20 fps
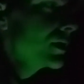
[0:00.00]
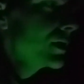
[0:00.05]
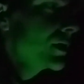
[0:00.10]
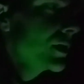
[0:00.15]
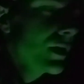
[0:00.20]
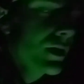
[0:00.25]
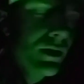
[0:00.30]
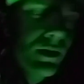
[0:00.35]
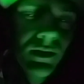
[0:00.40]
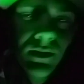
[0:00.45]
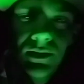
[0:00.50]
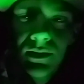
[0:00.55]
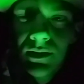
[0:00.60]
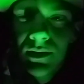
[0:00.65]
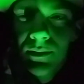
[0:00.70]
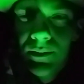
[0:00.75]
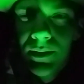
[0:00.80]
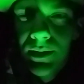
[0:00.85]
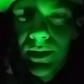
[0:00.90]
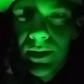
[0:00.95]
got to
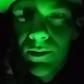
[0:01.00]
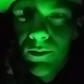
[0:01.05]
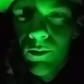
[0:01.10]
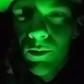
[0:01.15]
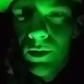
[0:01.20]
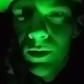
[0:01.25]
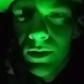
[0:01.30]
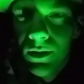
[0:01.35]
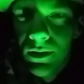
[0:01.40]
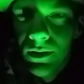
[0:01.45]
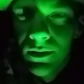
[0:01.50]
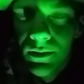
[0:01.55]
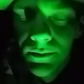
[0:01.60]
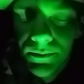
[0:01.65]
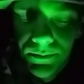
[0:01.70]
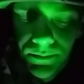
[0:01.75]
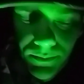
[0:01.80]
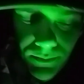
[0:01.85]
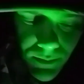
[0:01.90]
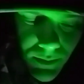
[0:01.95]
sleep at like 1,
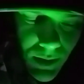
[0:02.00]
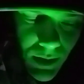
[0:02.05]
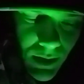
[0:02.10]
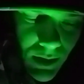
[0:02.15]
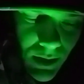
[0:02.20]
and